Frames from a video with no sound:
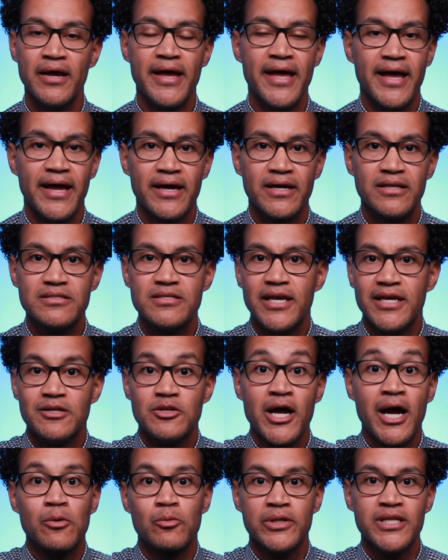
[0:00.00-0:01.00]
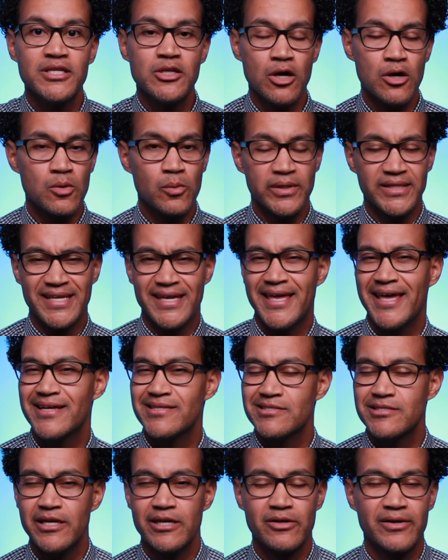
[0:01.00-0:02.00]
and and not really know what they can
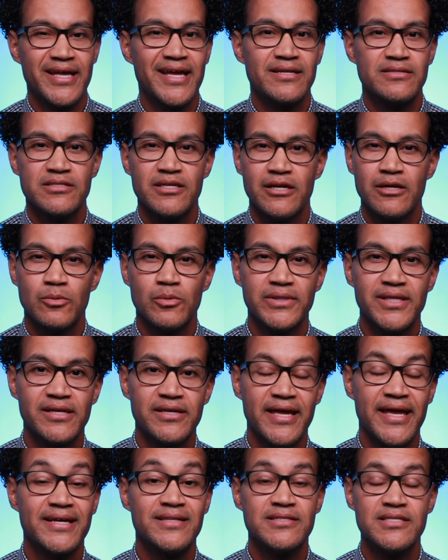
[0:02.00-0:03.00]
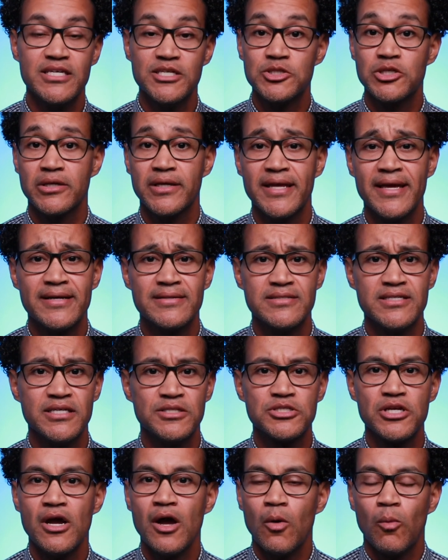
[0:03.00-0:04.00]
say or can't say or what they can teach and can't
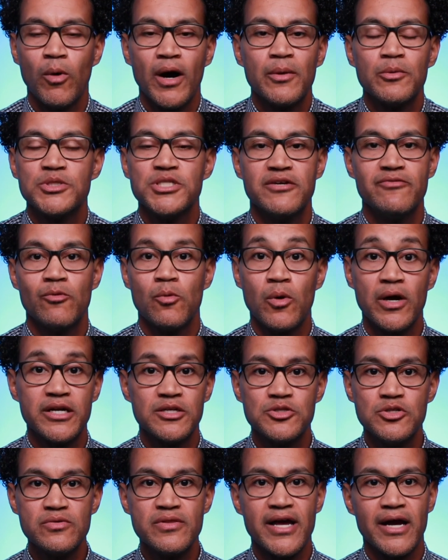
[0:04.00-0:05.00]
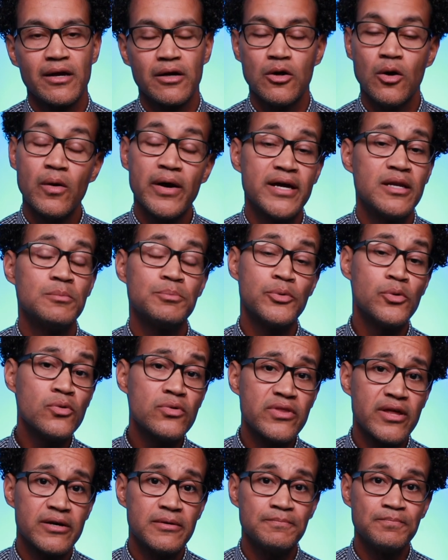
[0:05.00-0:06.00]
teach? Why would you even want to do that? Go ahead and pull
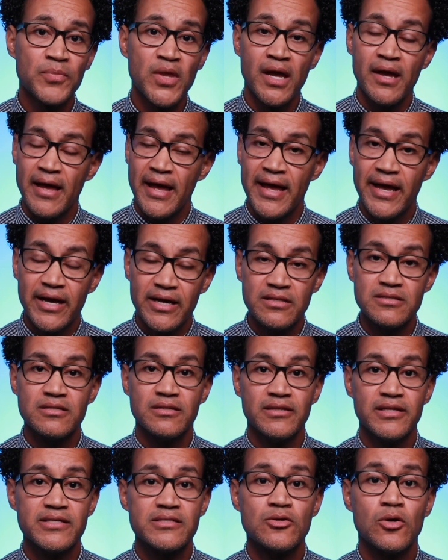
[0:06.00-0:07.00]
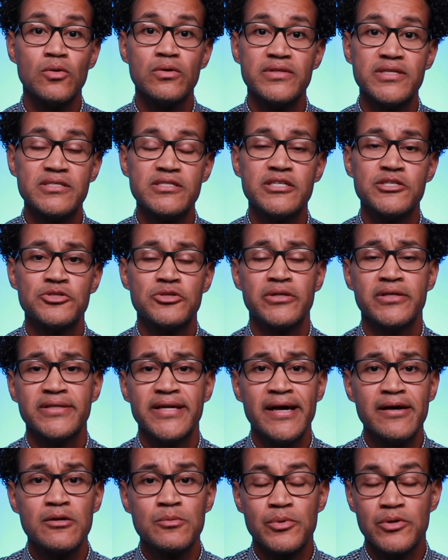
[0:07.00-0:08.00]
them and let's hold this district
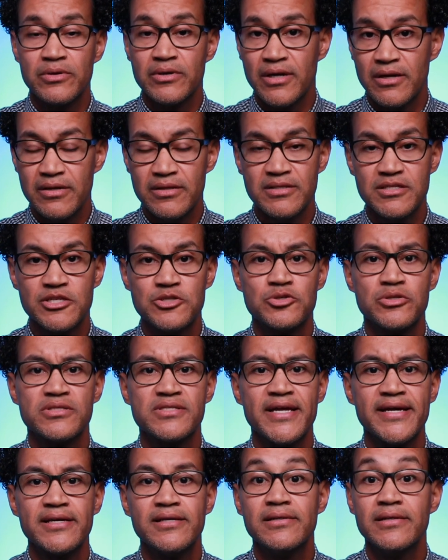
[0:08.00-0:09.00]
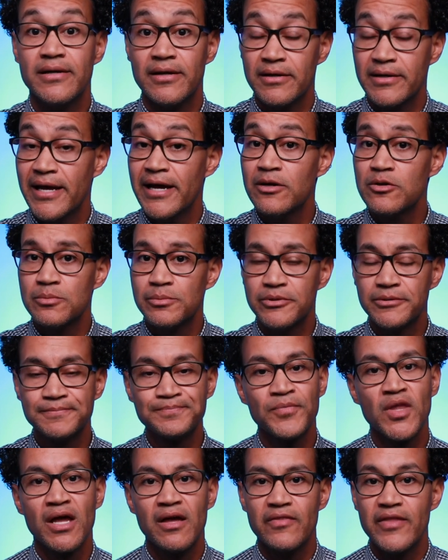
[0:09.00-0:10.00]
accountable and, and districts like it accountable.
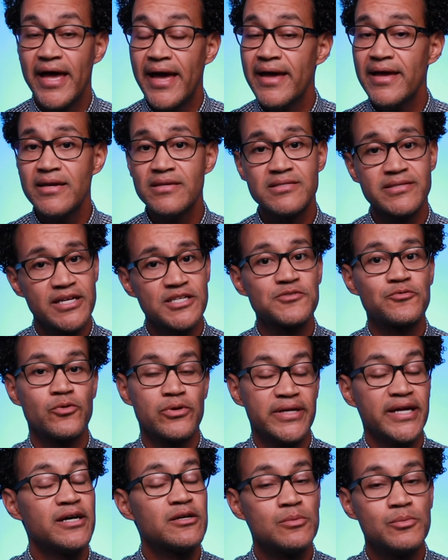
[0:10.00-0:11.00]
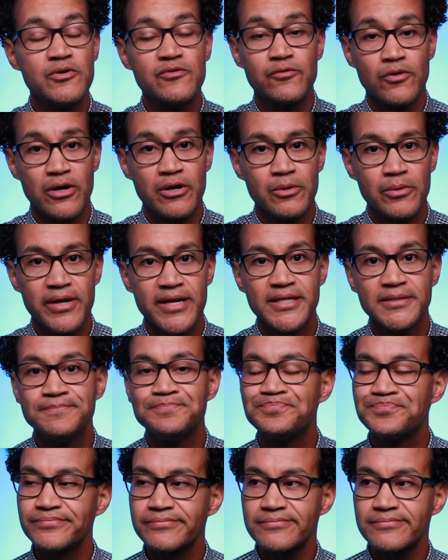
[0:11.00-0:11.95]
The A stands for accountable for our grade.